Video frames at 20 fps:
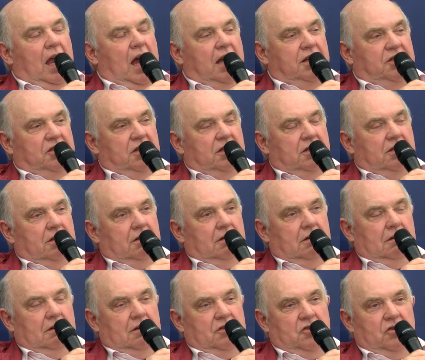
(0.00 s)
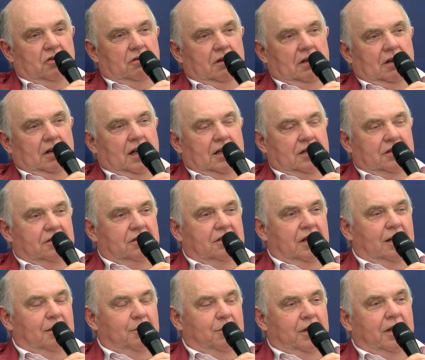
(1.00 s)
hasten to assure you, ladies and
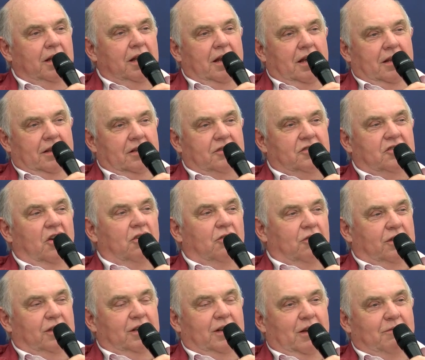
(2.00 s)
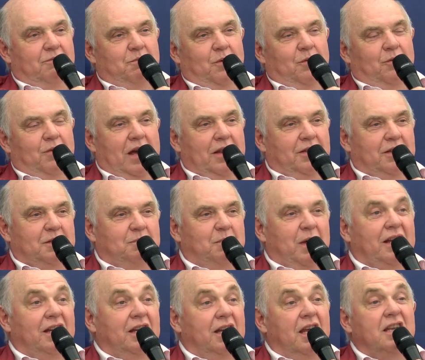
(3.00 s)
gentlemen, the sock that I've put around this
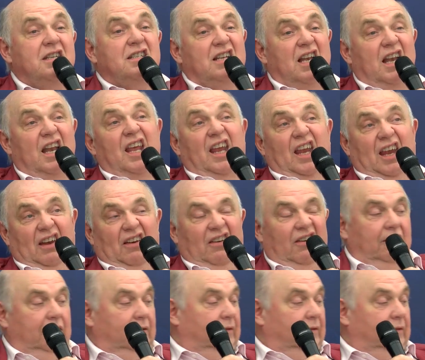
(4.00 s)
bayonet is clean.